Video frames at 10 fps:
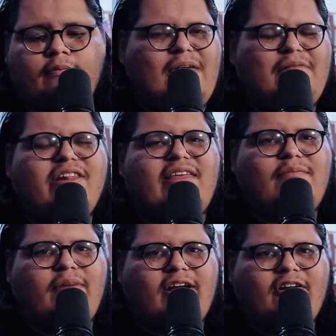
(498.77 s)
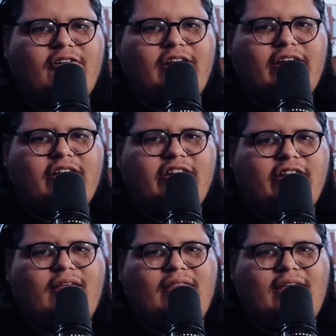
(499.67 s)
It was deemed by critics
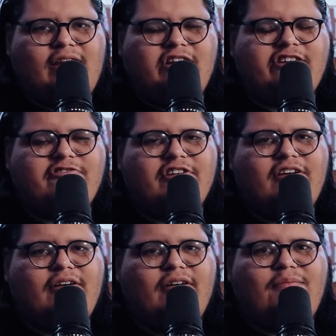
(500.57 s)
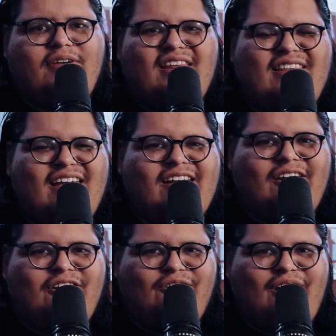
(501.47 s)
in the industry to be dead
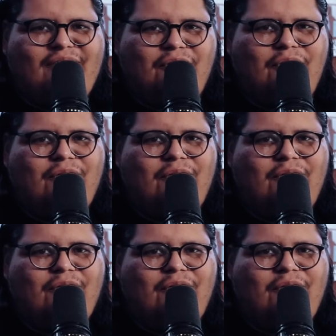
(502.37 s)
on arrival.